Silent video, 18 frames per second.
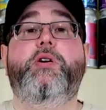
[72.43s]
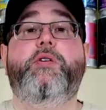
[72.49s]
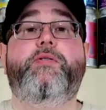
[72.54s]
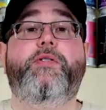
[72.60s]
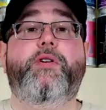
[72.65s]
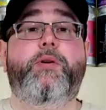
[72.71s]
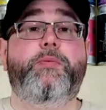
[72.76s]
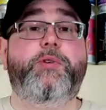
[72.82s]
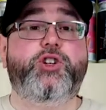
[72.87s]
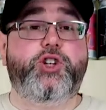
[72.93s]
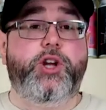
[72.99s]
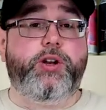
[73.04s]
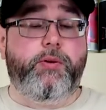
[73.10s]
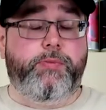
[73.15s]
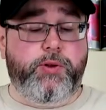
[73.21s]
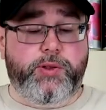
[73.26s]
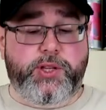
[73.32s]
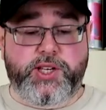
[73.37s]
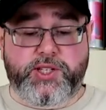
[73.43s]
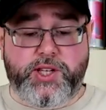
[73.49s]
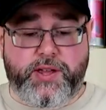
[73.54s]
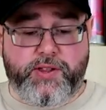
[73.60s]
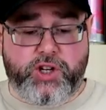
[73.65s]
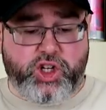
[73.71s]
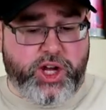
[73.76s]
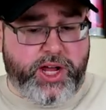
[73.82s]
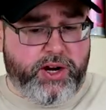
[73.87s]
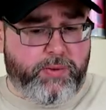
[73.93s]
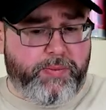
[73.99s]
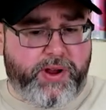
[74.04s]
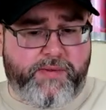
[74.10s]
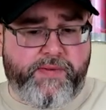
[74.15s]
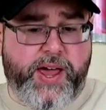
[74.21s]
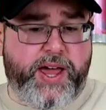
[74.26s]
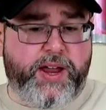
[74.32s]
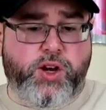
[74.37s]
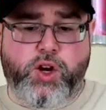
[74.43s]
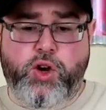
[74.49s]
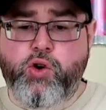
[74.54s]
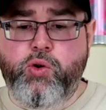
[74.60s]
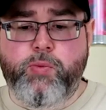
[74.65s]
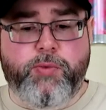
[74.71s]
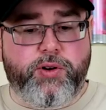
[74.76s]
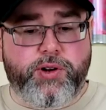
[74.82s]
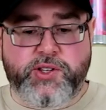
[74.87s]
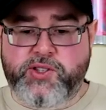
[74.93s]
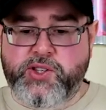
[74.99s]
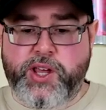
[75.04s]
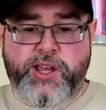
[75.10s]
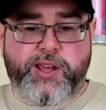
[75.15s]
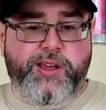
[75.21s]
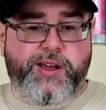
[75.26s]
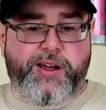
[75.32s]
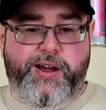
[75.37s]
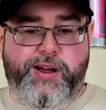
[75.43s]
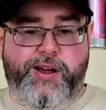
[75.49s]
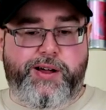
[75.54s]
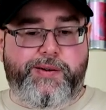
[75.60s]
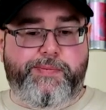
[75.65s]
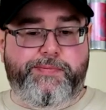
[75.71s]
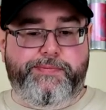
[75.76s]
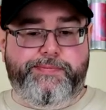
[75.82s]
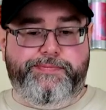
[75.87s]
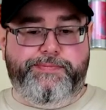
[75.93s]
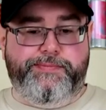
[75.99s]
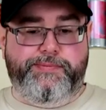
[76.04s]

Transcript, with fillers: from JW Lees on the channel but i've had numerous um,